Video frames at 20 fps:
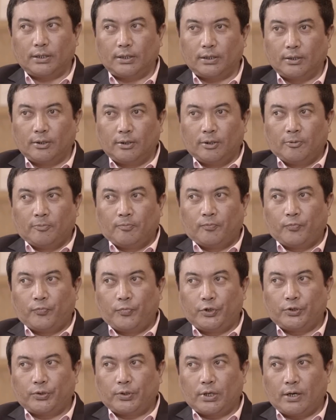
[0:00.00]
is
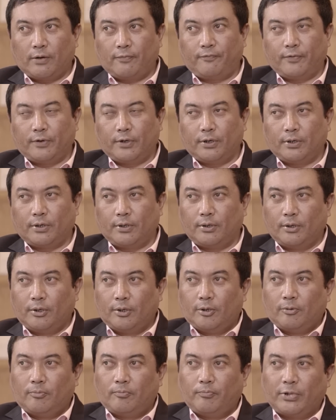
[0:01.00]
we should have
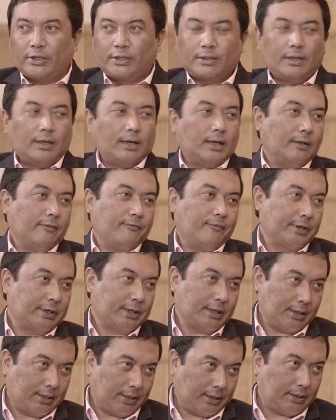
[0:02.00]
better health
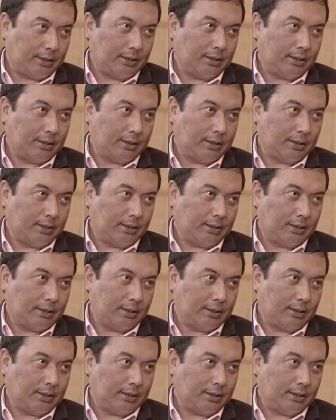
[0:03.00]
facilities.